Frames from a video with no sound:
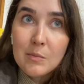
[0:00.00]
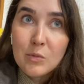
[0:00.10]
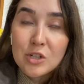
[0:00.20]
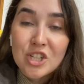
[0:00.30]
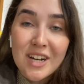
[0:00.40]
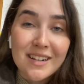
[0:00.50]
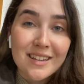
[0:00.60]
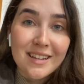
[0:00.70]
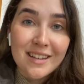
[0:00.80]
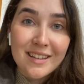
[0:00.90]
which
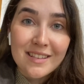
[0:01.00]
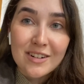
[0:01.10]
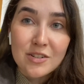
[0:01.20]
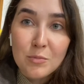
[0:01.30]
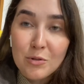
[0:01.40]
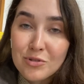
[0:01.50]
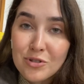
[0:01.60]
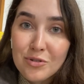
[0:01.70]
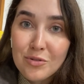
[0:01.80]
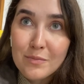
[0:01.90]
technically they're supposed
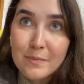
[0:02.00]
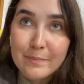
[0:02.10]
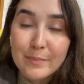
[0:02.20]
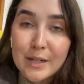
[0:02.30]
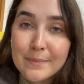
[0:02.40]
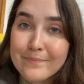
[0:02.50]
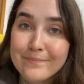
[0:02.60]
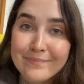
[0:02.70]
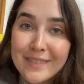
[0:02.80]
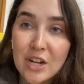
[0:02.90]
to, but
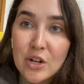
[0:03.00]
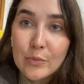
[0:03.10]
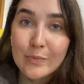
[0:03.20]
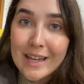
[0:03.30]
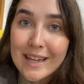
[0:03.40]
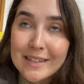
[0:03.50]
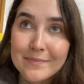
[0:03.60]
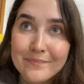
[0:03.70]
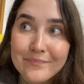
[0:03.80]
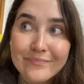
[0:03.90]
they don't,
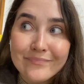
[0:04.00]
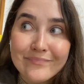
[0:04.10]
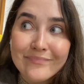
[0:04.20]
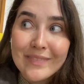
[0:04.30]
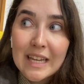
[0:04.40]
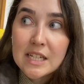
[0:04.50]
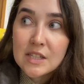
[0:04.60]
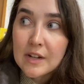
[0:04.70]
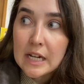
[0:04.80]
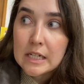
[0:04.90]
and
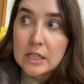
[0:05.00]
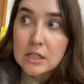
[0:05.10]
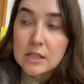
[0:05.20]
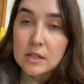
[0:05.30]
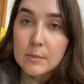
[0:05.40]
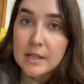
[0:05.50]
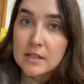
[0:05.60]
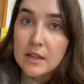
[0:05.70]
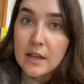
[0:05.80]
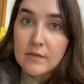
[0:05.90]
it's fine because they're
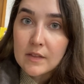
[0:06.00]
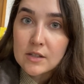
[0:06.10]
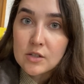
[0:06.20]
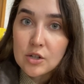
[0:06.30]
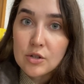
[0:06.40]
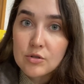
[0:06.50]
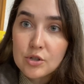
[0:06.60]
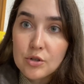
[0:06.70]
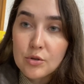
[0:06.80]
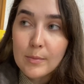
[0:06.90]
busy, they have things to do
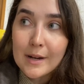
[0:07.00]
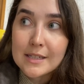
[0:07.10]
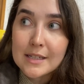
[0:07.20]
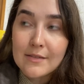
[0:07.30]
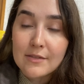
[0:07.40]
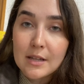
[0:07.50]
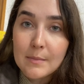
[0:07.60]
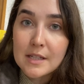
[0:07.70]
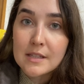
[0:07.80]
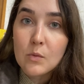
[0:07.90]
too, but it
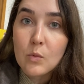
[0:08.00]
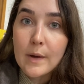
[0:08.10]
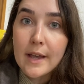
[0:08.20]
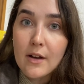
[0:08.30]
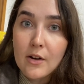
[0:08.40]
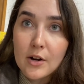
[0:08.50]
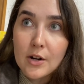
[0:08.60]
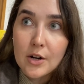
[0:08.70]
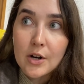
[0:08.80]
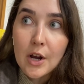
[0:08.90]
definitely makes it way
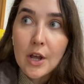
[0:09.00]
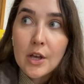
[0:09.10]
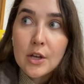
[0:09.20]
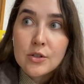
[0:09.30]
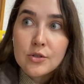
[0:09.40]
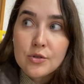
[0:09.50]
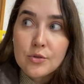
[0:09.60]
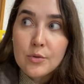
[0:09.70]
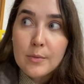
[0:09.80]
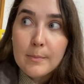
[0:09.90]
harder
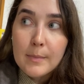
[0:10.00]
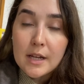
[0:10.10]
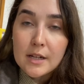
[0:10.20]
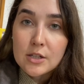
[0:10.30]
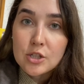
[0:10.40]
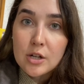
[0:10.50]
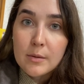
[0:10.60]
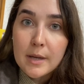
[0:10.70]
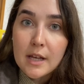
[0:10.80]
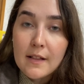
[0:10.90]
to manage a
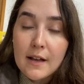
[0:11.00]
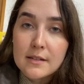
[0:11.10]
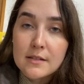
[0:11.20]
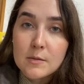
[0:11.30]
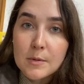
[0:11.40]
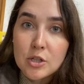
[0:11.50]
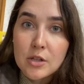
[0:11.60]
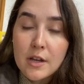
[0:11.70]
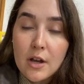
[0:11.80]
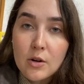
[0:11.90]
big class, especially
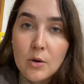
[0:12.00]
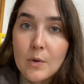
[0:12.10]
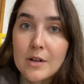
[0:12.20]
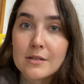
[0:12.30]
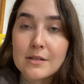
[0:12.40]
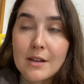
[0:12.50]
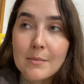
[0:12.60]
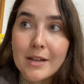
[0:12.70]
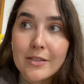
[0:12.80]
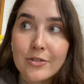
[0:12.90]
the younger ones.
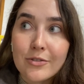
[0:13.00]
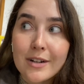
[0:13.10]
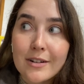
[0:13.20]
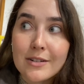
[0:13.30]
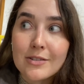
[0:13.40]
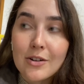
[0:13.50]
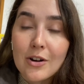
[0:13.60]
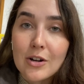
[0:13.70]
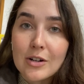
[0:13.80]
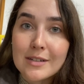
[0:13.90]
And my third graders
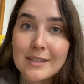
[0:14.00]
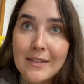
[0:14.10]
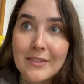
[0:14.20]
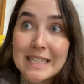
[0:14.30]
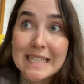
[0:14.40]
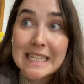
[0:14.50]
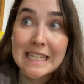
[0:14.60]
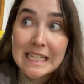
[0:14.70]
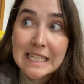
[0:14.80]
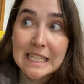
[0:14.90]
are
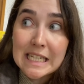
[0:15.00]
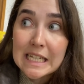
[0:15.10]
17.